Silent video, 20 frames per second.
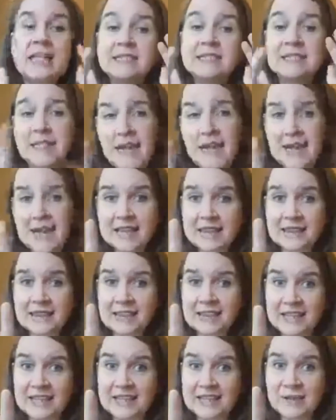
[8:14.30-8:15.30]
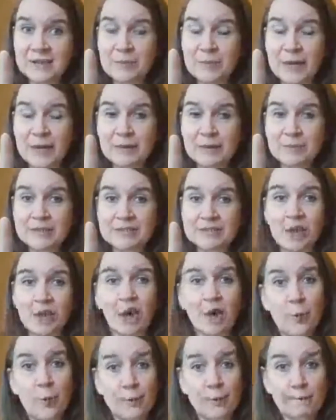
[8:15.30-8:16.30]
10 little bubbles
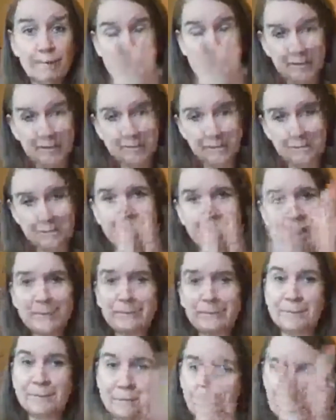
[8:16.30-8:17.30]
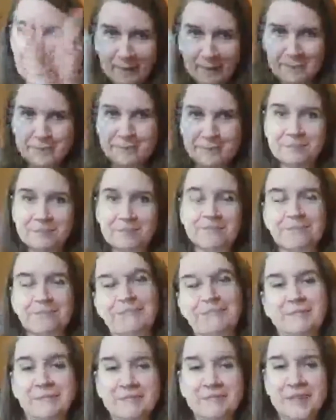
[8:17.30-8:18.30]
go pop, pop, pop.
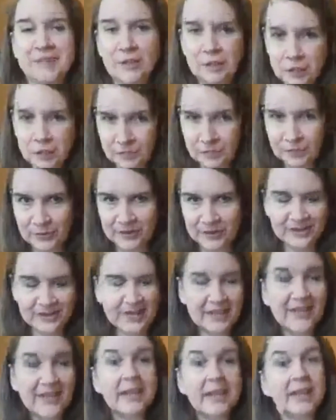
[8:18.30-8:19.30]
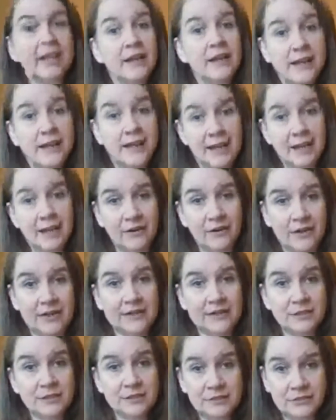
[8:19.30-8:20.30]
Good work. Now,
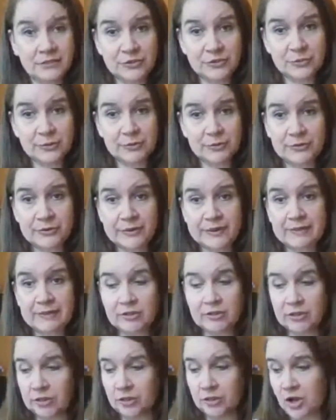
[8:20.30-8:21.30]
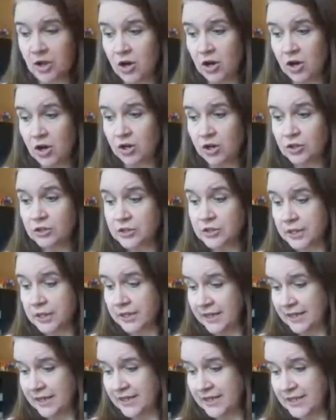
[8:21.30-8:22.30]
I told you we were going to have a longer
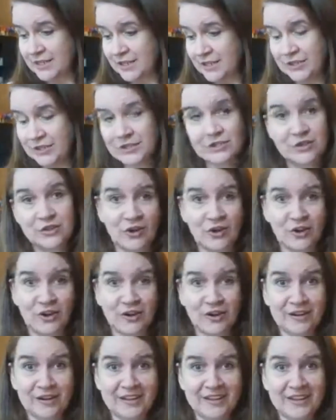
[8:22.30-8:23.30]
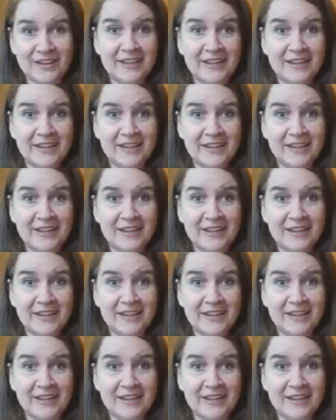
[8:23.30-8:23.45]
story.